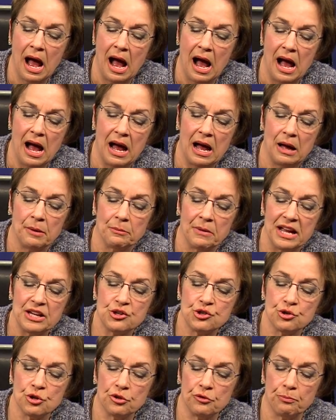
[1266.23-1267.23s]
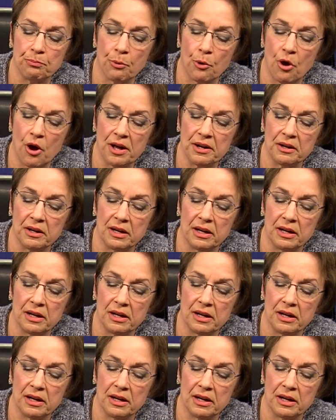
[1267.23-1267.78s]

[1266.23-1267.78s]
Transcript: I should have brought,